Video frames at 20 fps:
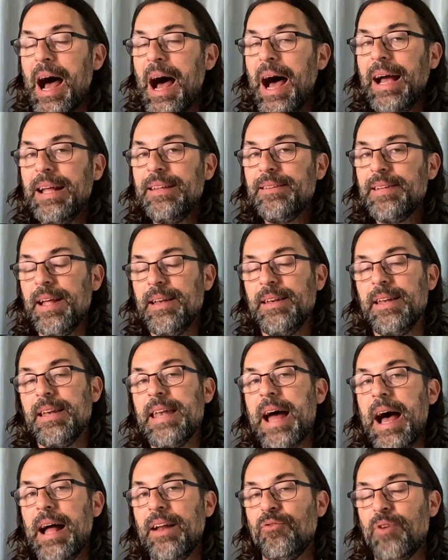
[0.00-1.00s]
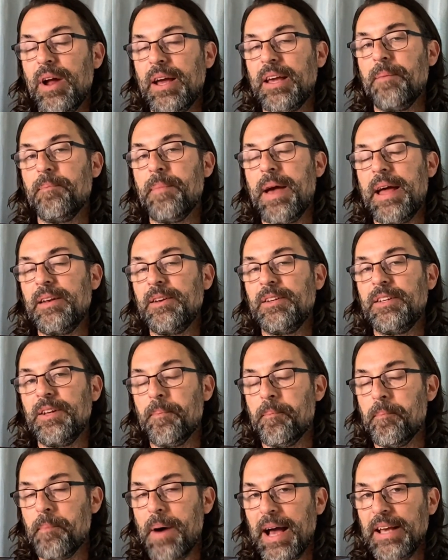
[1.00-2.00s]
I tend to not recommend to
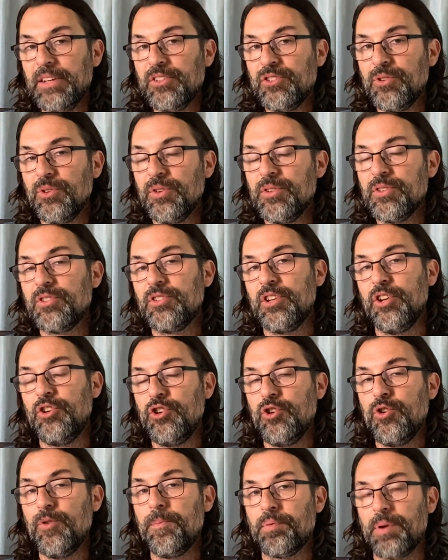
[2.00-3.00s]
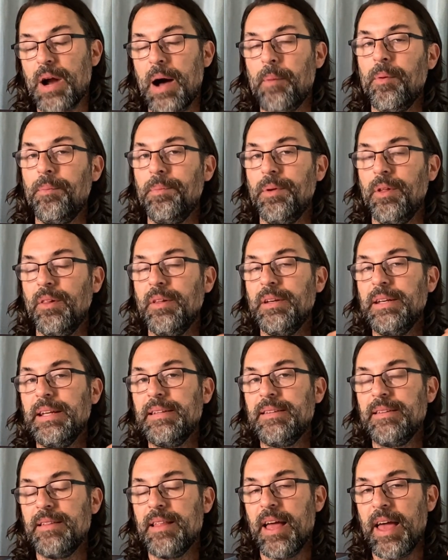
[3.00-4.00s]
my students to do
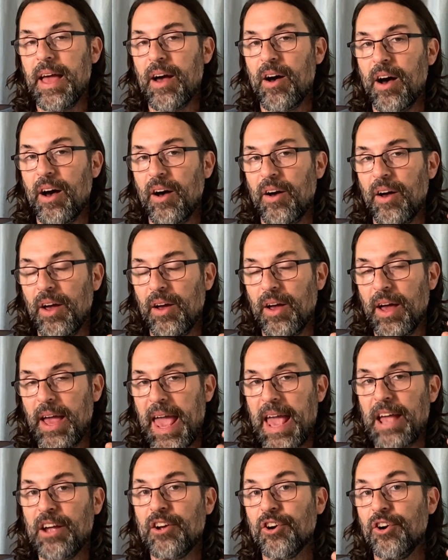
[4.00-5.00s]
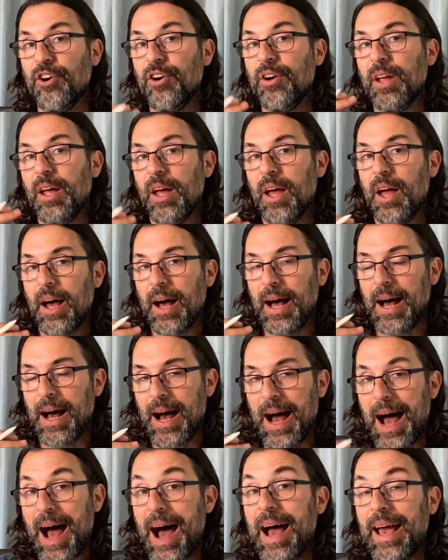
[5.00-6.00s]
probability anchored
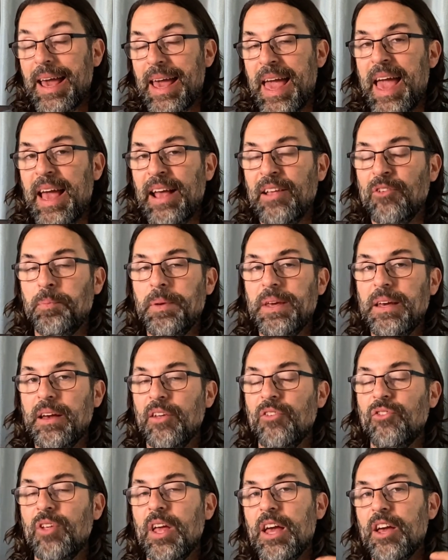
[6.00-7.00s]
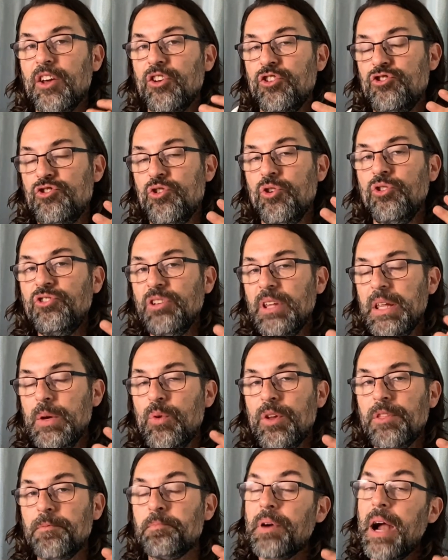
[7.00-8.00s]
IAs, because usually
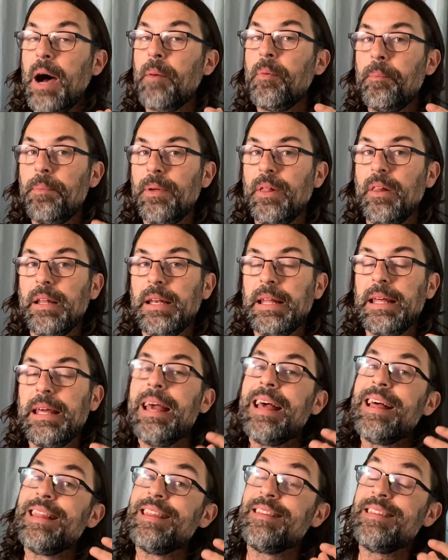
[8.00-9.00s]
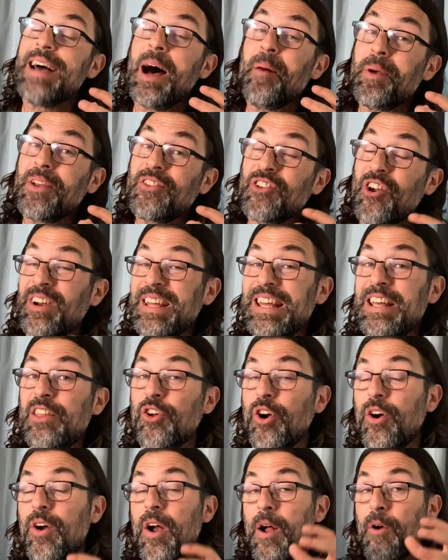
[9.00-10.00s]
with probability, the topics are
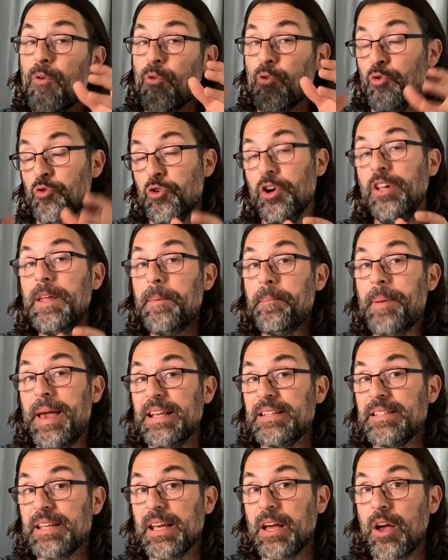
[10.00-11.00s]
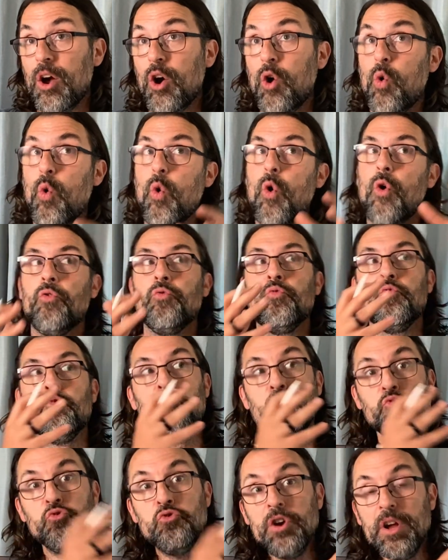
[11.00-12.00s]
either really basic or
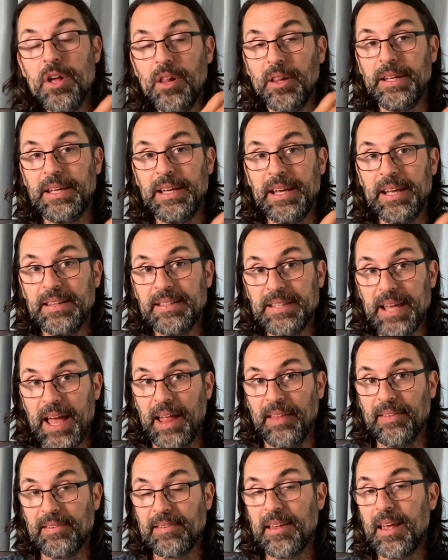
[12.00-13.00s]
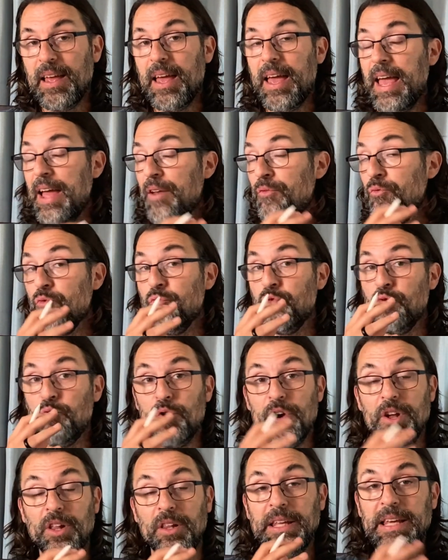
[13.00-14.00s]
really intense and
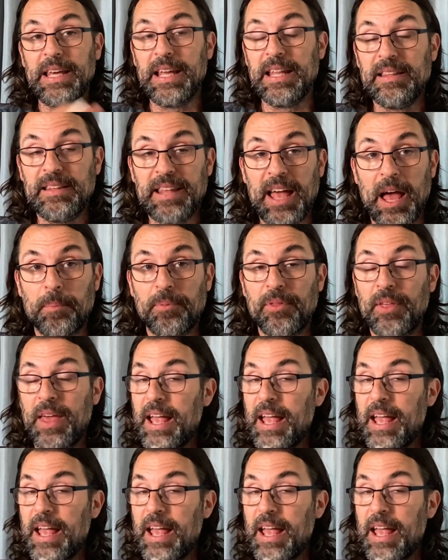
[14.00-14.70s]
really in depth.